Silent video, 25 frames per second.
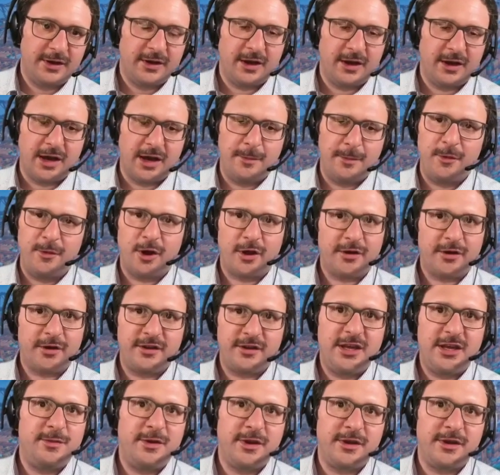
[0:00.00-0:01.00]
I'm not
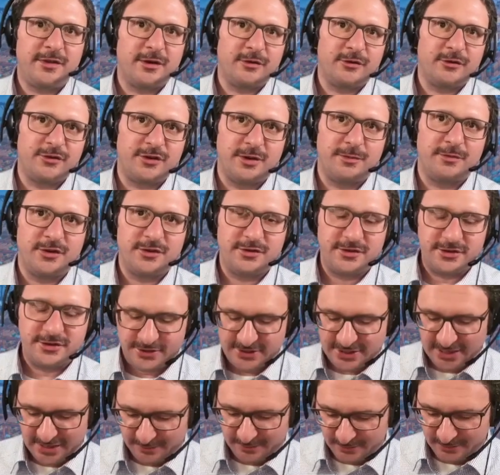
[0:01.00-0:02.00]
keeping those numbers the
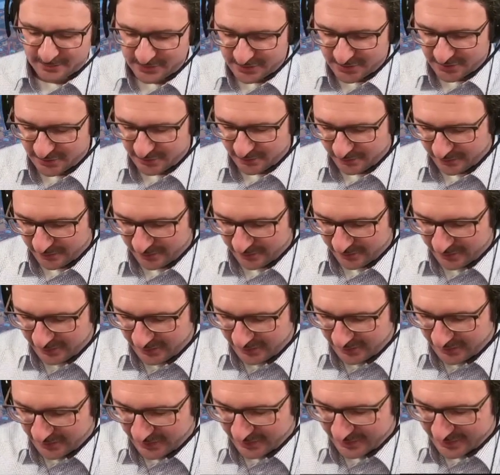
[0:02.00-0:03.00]
same. So
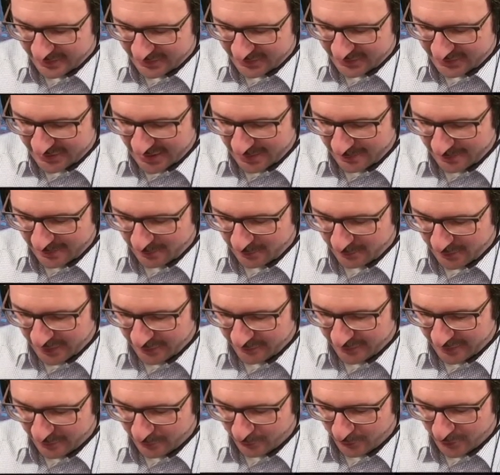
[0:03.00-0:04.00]
in this step, by
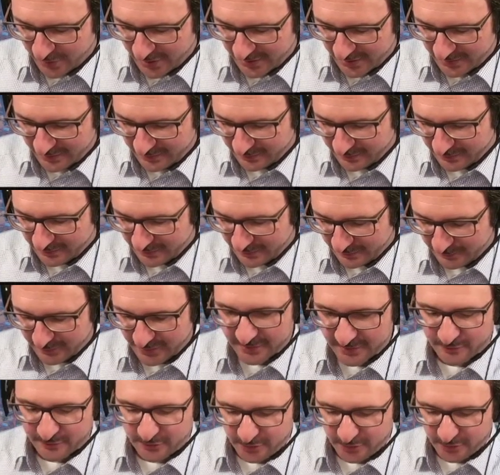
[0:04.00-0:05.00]
row 1, by
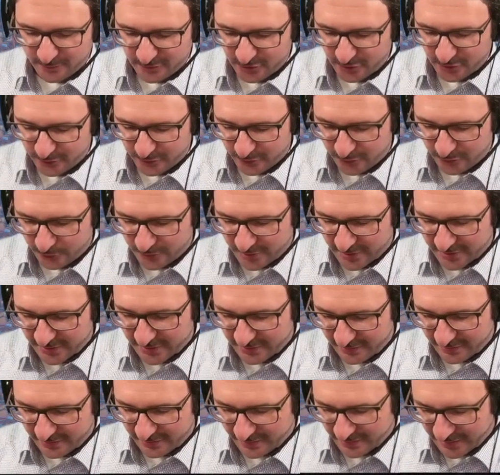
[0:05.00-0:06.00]
the Roman numeral
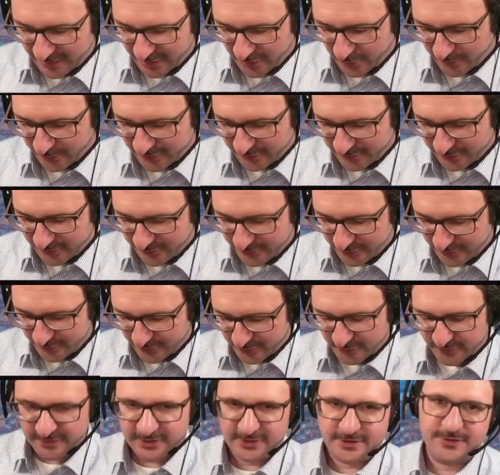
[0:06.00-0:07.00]
1, I always refer
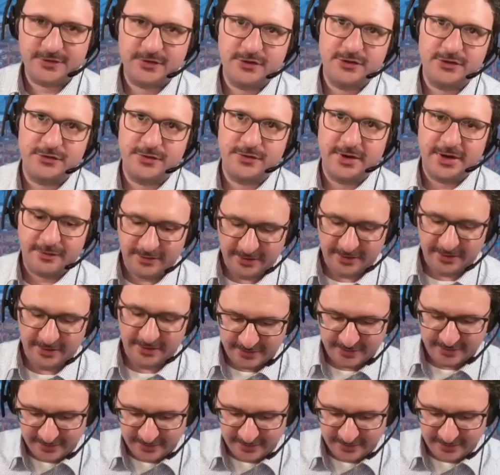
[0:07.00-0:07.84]
to this first row here.